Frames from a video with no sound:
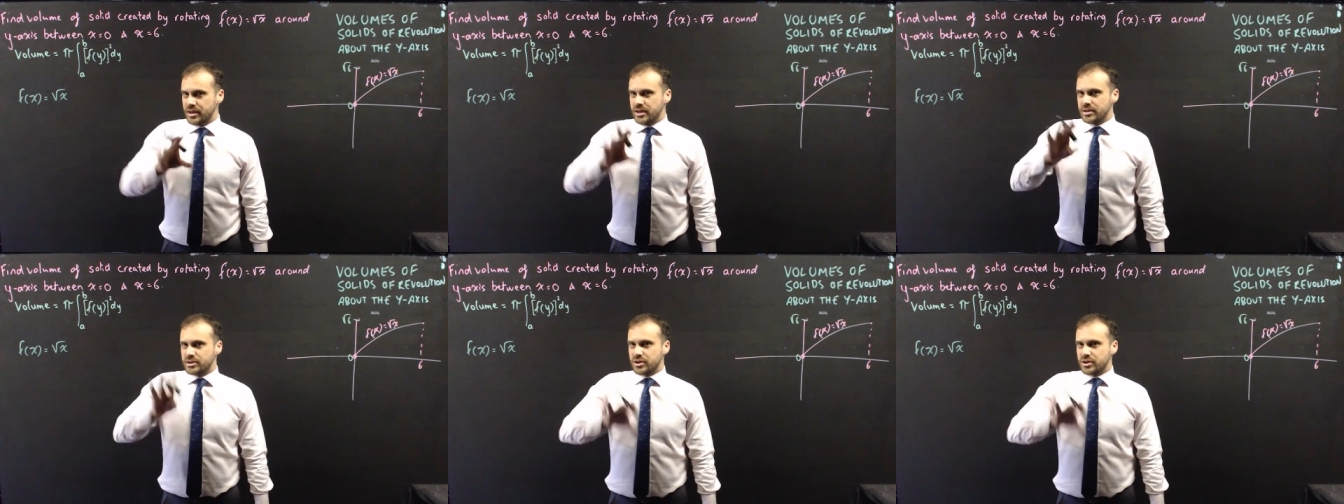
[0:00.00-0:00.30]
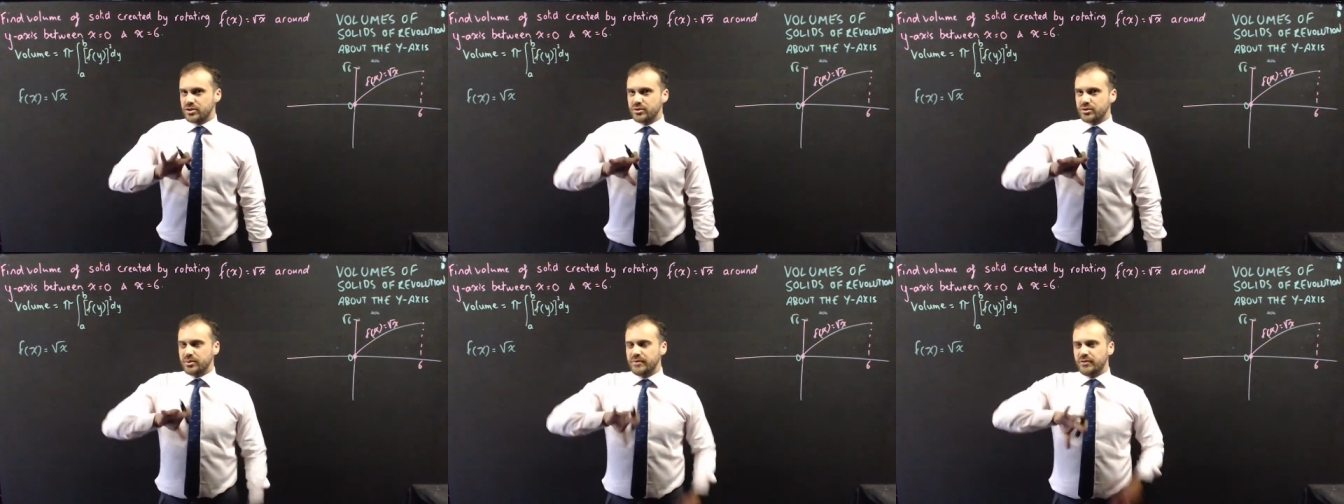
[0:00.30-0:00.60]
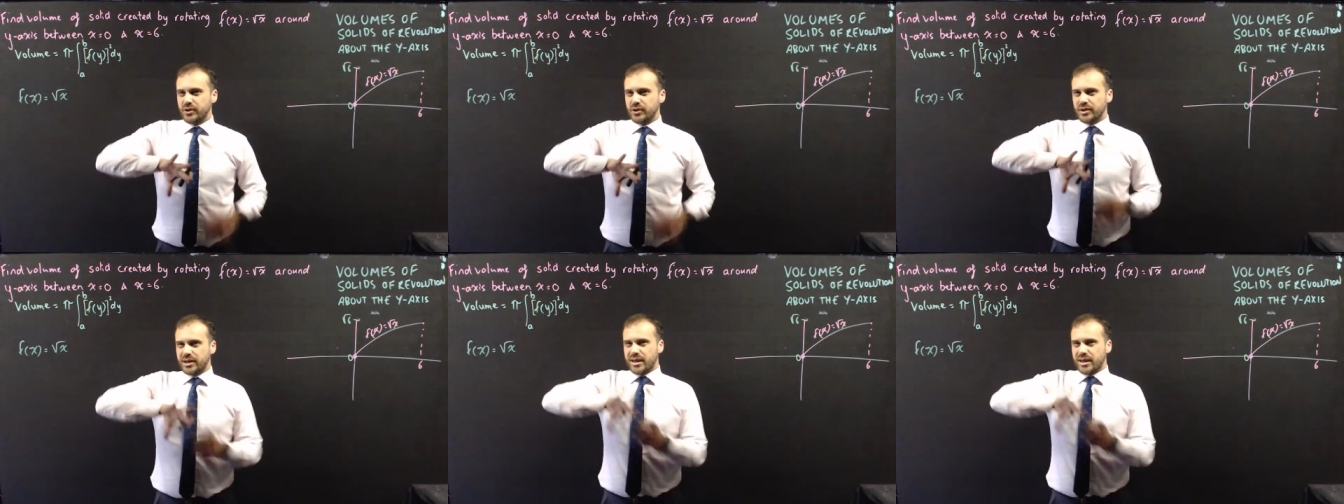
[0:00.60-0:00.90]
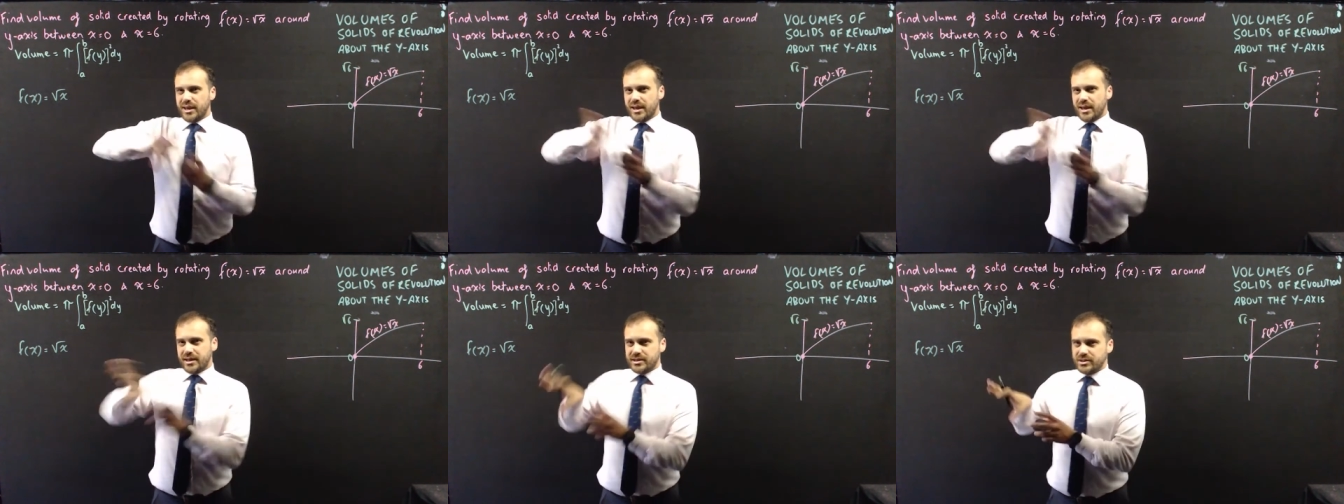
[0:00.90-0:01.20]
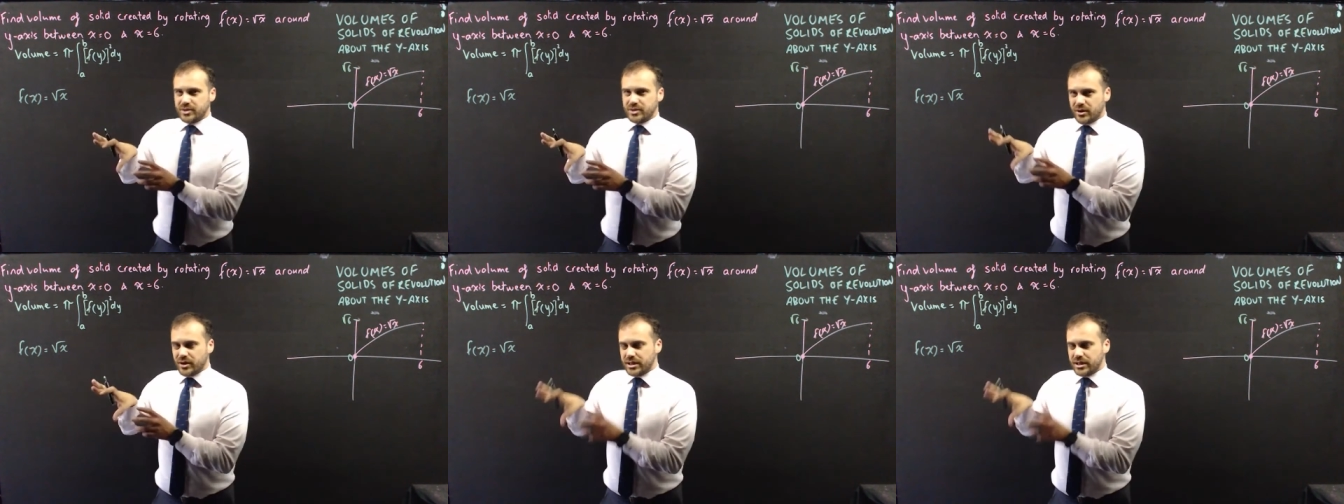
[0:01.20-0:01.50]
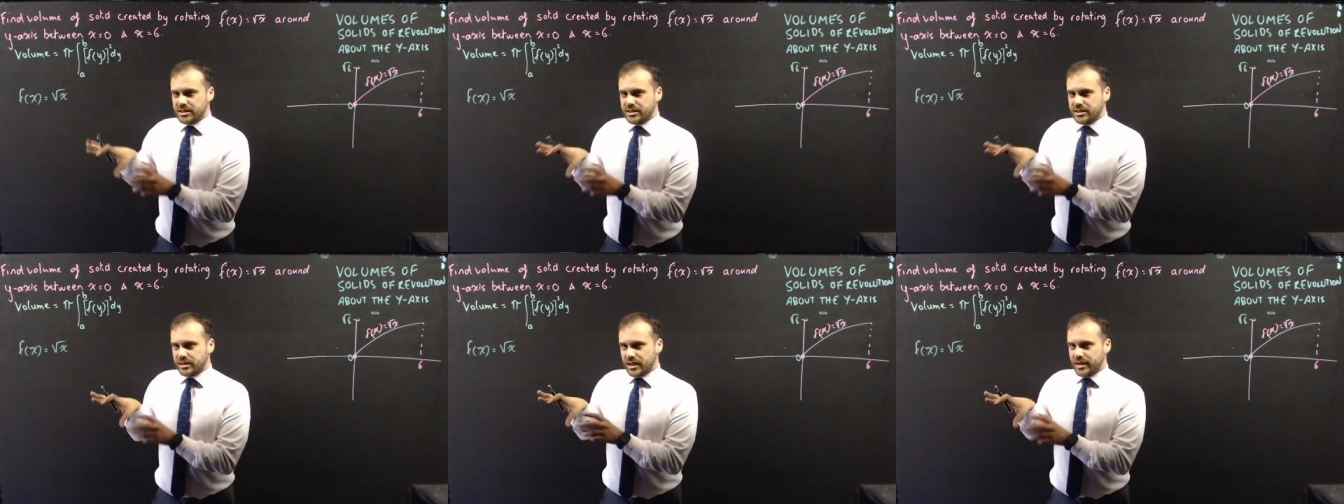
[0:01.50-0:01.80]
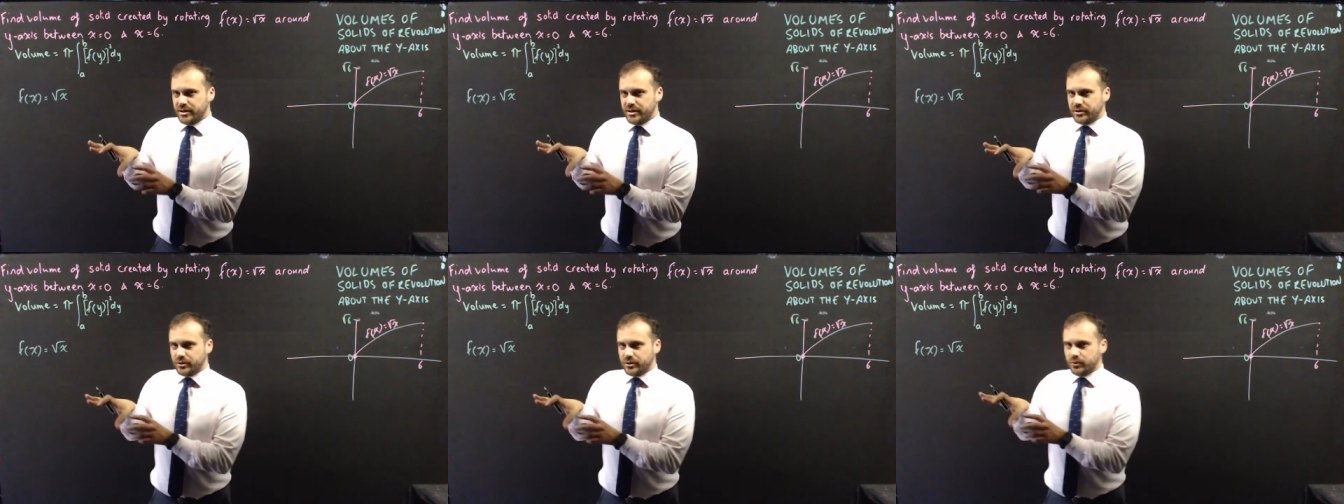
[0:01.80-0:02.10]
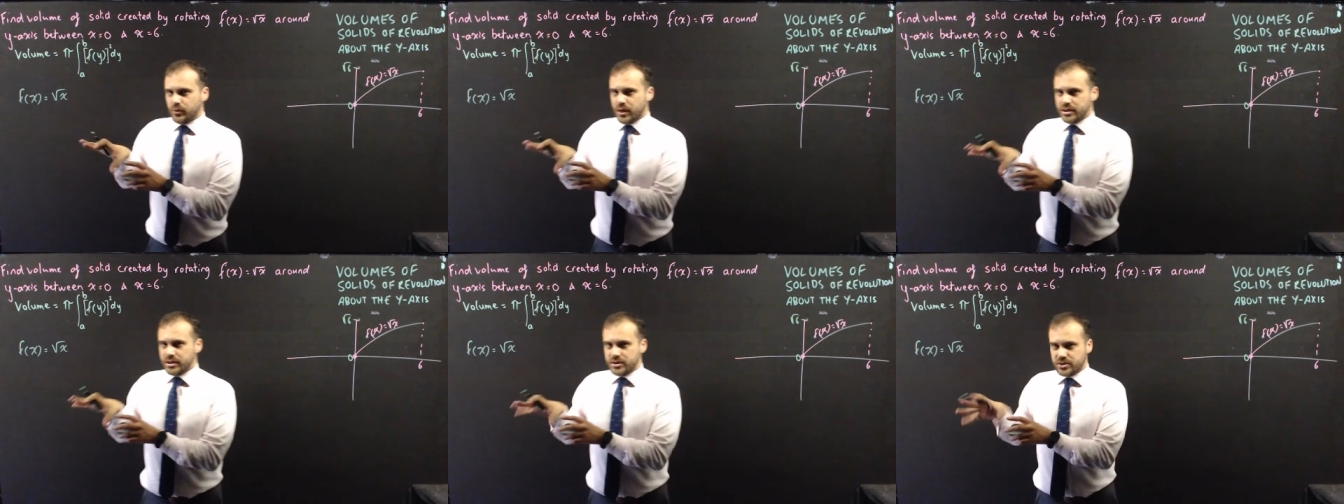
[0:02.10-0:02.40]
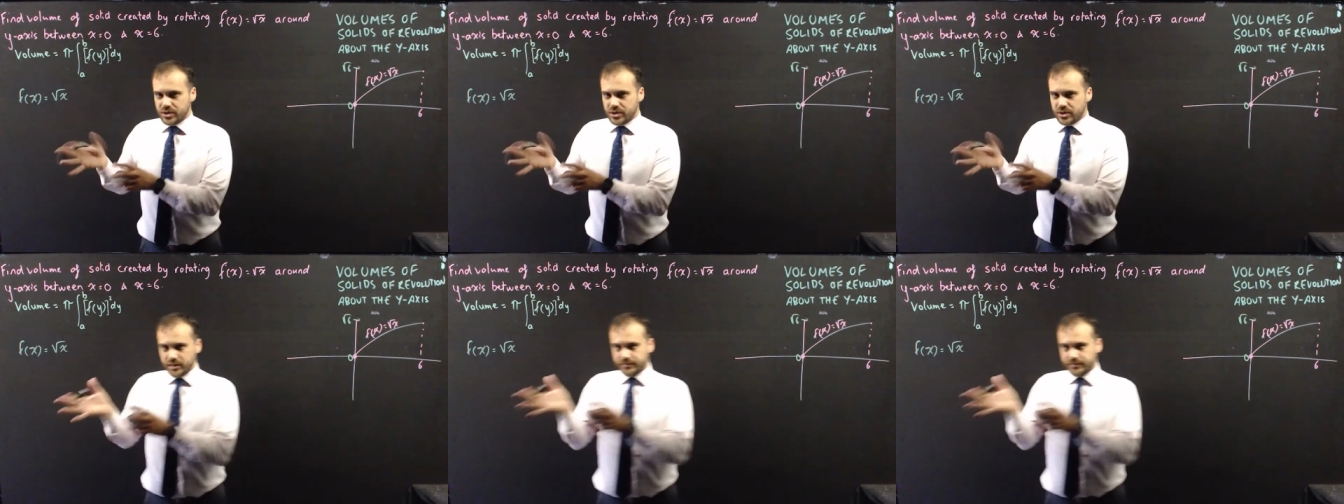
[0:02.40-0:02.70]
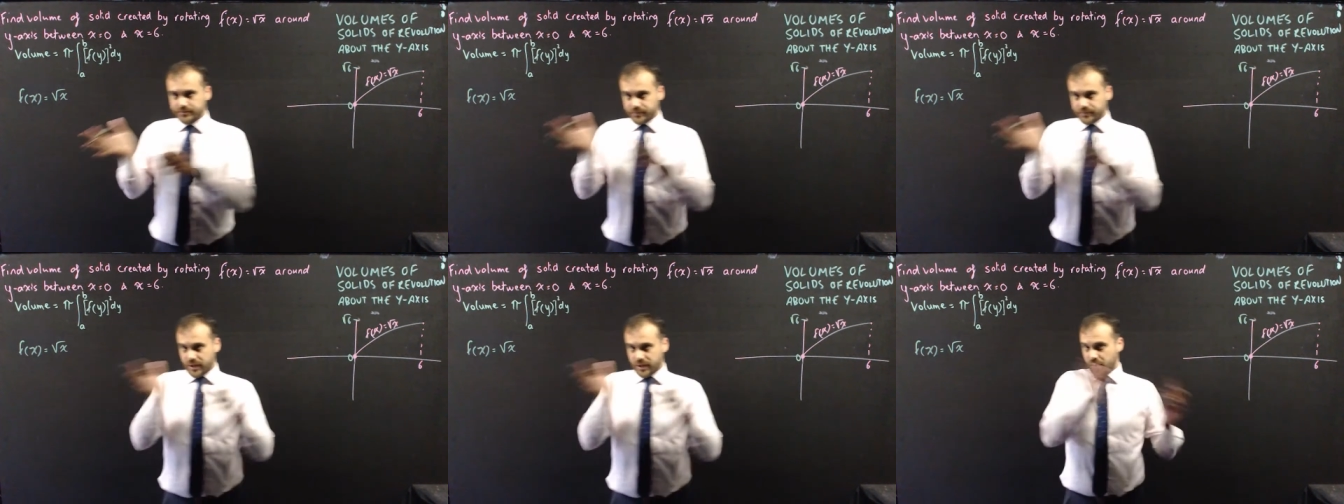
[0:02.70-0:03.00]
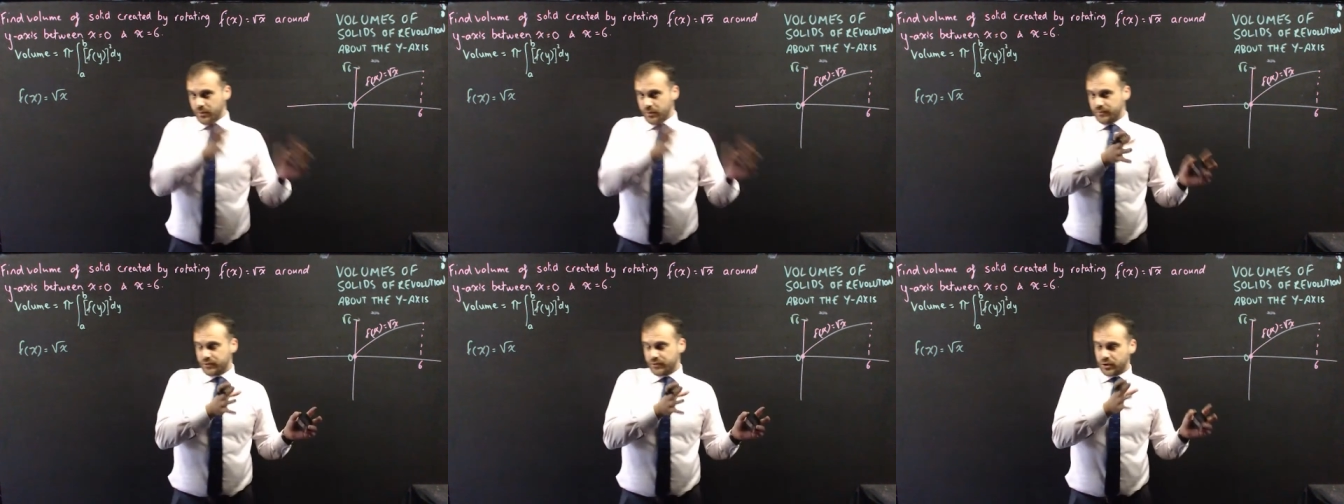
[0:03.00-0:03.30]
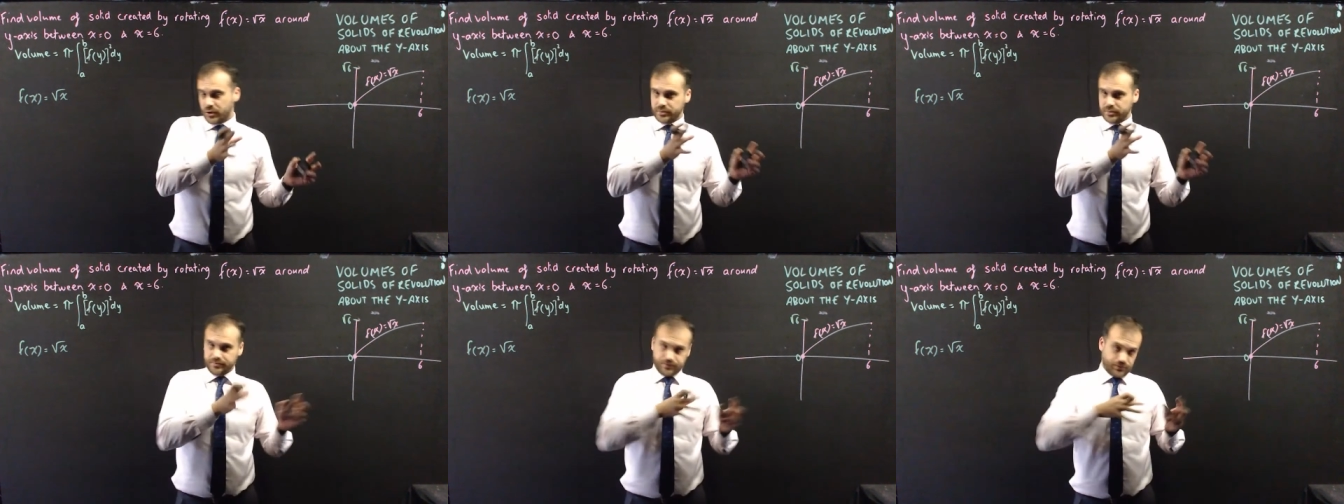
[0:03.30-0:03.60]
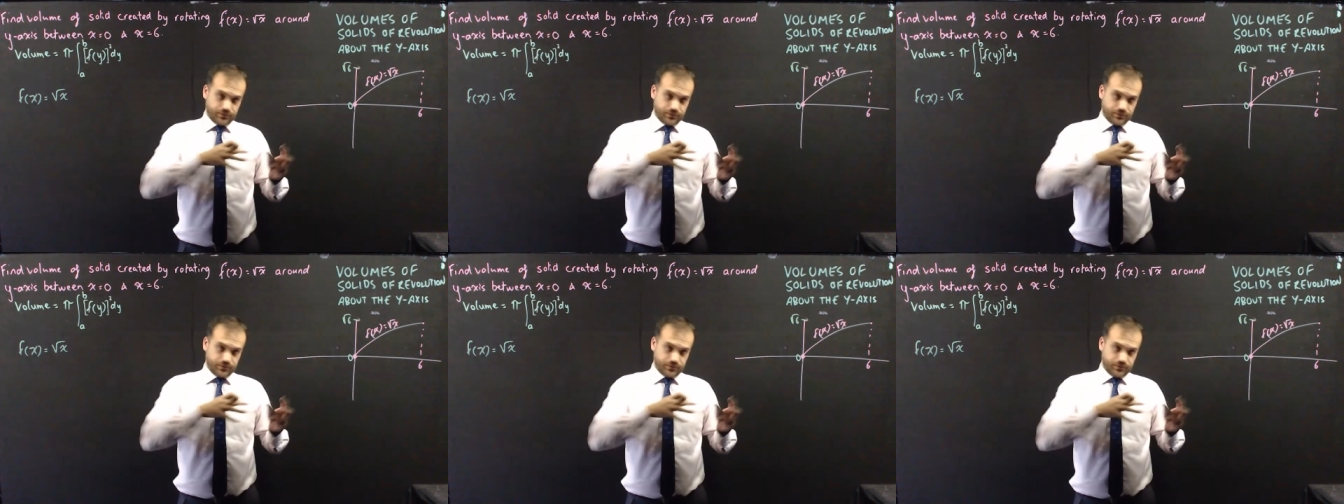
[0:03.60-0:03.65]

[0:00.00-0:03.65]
so that we've got x isolated on one side and we've got